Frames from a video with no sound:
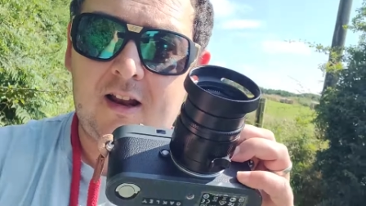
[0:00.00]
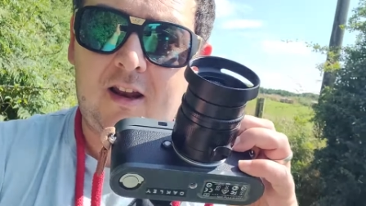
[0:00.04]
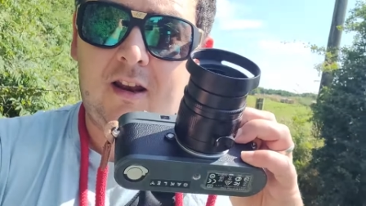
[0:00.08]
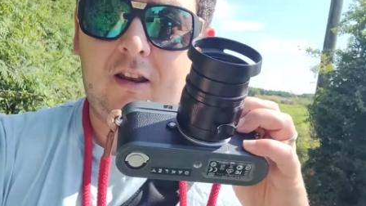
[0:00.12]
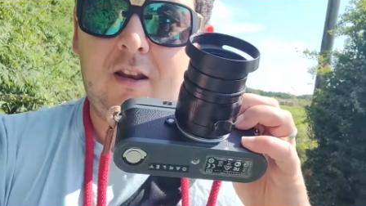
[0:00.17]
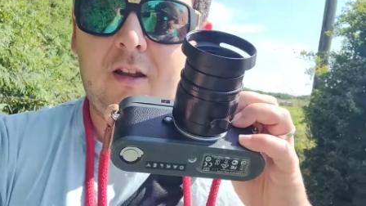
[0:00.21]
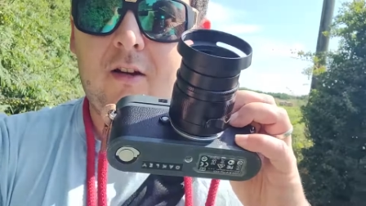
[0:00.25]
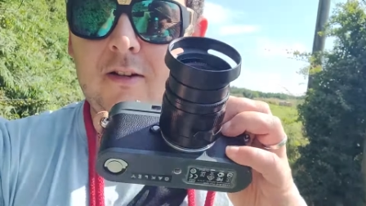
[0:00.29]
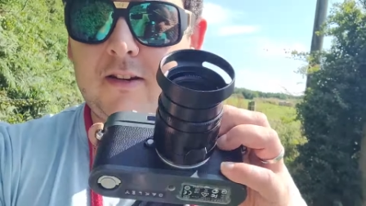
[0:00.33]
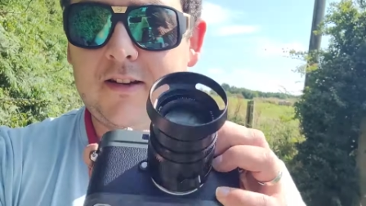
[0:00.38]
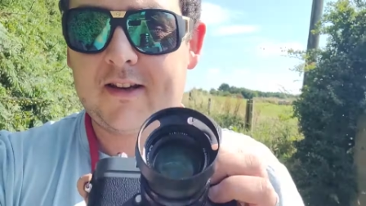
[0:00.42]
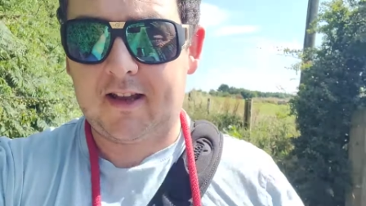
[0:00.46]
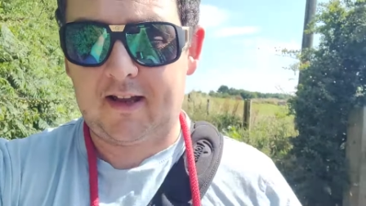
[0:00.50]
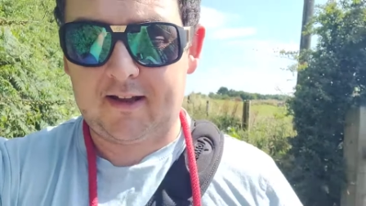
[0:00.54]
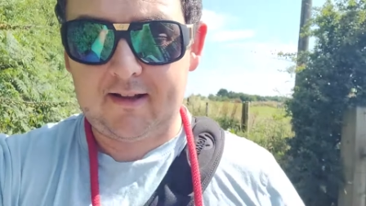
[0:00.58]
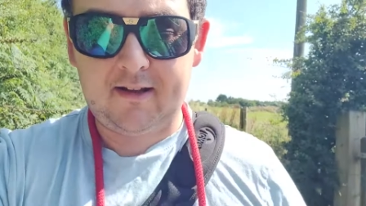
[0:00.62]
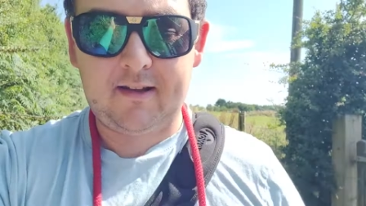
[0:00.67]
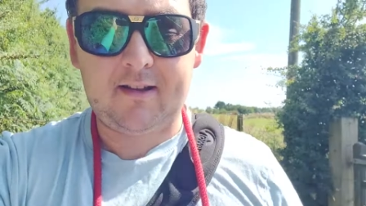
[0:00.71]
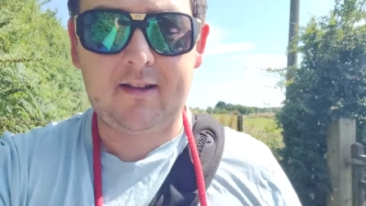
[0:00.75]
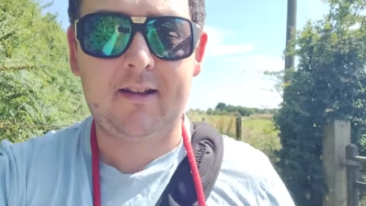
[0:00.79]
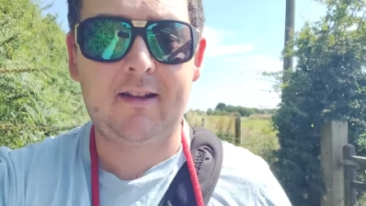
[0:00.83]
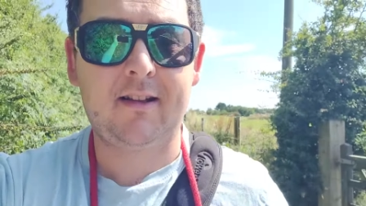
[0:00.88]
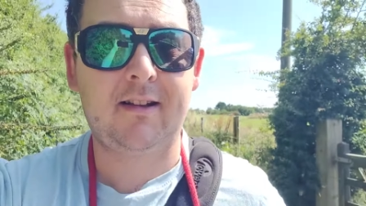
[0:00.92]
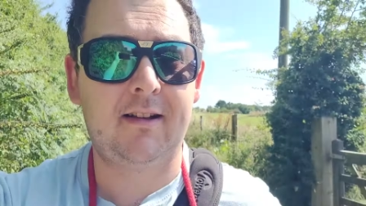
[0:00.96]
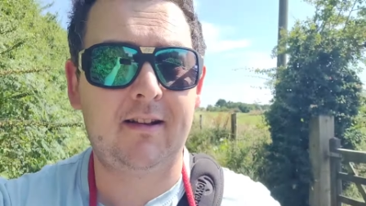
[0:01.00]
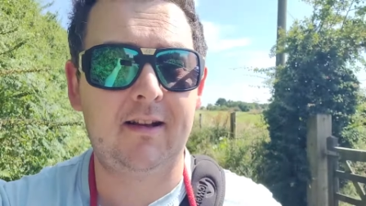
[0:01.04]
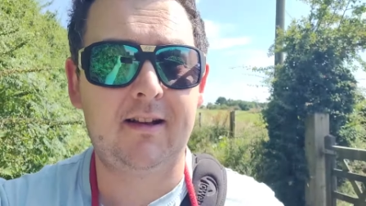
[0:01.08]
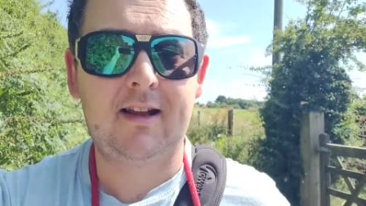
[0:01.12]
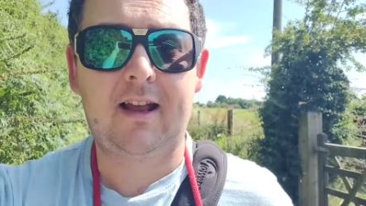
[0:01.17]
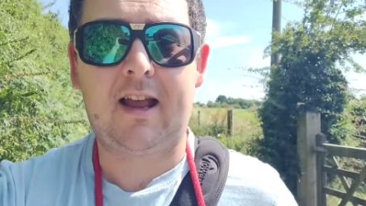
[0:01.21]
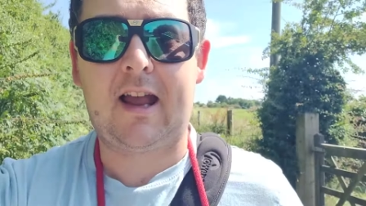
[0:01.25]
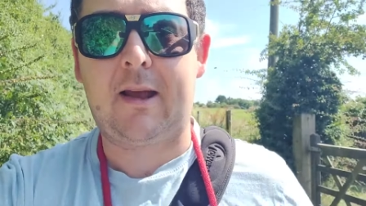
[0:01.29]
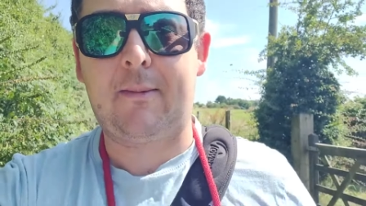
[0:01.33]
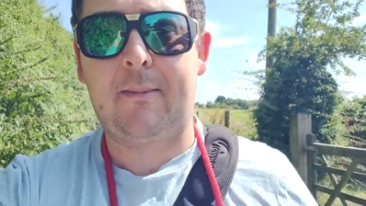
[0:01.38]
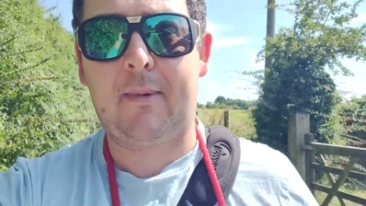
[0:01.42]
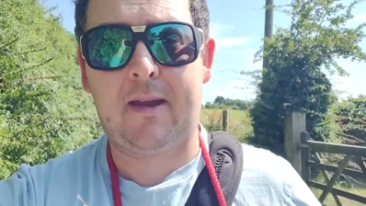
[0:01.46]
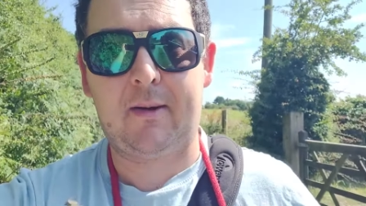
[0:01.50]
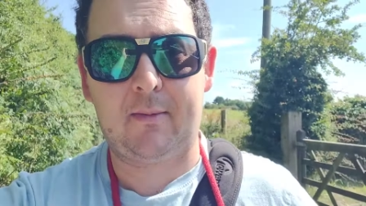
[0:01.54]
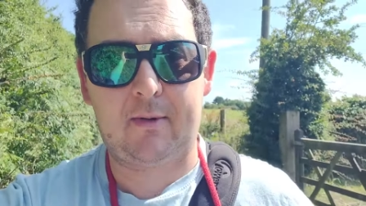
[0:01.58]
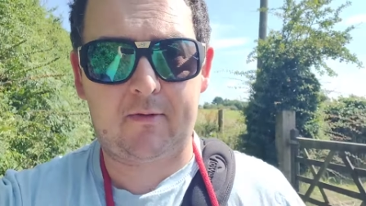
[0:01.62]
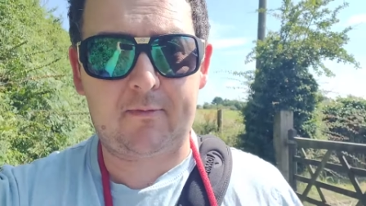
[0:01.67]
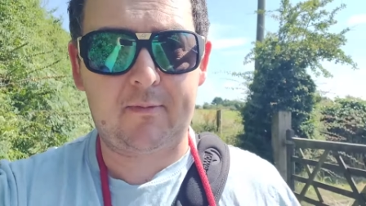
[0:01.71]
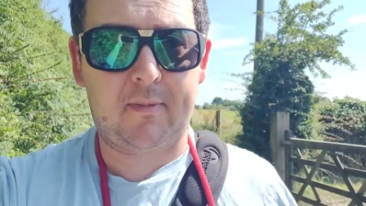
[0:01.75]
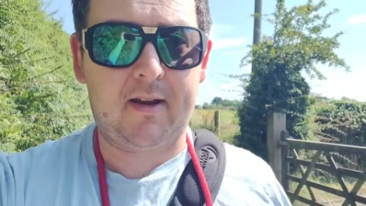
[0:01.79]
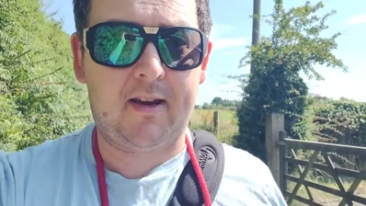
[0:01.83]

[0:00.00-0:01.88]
Leica ME with